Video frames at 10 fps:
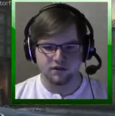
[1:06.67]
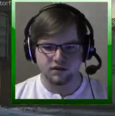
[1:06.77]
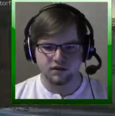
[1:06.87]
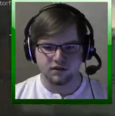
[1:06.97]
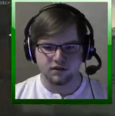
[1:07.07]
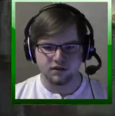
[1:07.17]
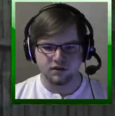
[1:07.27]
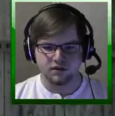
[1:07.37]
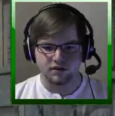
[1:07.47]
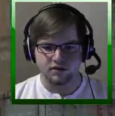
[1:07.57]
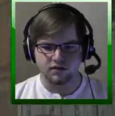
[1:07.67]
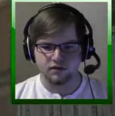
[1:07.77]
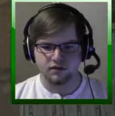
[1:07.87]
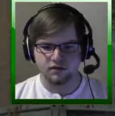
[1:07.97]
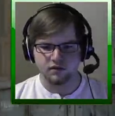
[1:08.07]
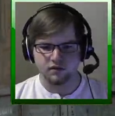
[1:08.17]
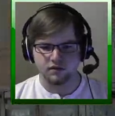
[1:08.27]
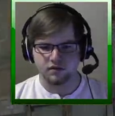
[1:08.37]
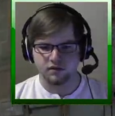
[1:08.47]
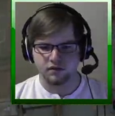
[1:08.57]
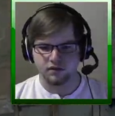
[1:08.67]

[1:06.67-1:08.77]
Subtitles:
[no speech]